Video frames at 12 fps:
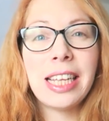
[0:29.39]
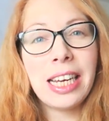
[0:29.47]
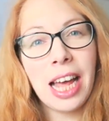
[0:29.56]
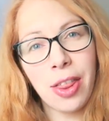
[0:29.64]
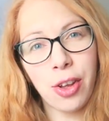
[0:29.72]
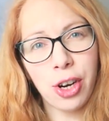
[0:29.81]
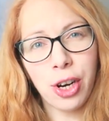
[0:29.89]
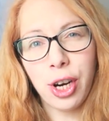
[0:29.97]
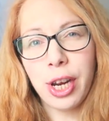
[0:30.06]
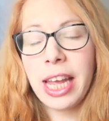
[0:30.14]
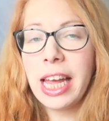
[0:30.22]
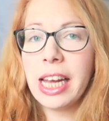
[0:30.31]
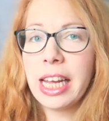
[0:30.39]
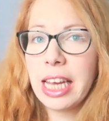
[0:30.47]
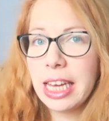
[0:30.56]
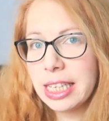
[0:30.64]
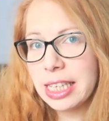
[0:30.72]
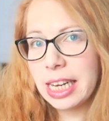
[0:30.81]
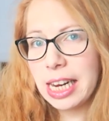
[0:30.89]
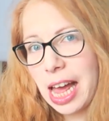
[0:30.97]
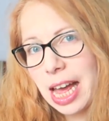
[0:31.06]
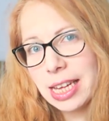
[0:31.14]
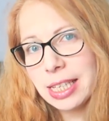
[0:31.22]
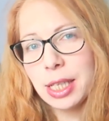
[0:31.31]
another Killer Kit
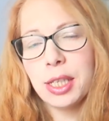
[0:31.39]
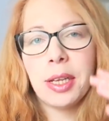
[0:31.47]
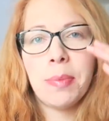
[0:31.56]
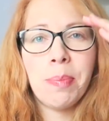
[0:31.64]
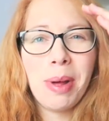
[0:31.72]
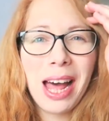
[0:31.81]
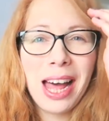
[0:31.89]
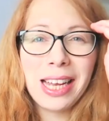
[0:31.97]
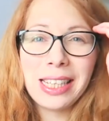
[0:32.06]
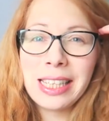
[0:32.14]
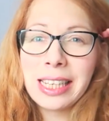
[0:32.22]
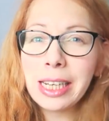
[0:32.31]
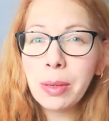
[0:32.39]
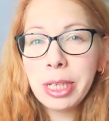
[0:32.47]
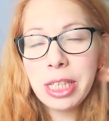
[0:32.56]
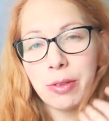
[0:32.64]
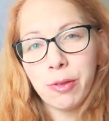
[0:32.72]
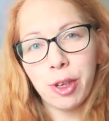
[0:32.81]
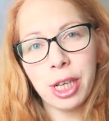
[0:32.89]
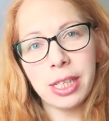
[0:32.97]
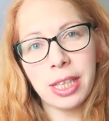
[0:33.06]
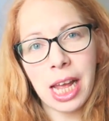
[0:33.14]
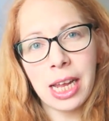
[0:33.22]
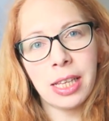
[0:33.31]
class, but it's a little bit
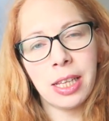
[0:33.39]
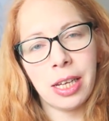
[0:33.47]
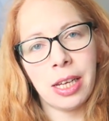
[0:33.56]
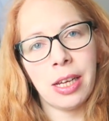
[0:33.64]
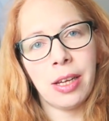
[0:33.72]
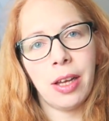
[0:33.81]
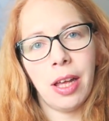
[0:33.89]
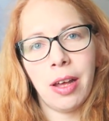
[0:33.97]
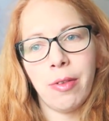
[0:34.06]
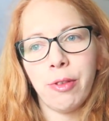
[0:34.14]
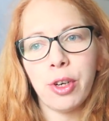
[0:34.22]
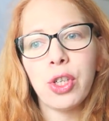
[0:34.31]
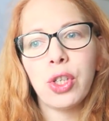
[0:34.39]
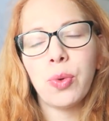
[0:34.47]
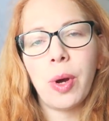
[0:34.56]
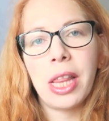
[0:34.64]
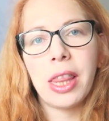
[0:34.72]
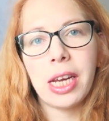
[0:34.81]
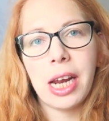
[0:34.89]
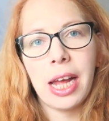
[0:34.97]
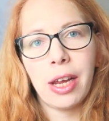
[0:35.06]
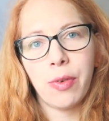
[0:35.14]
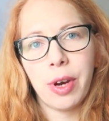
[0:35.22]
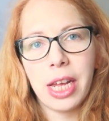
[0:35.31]
different than the first one that
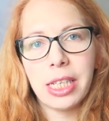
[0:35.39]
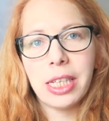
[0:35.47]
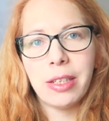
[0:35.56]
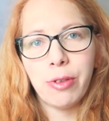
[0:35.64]
I created.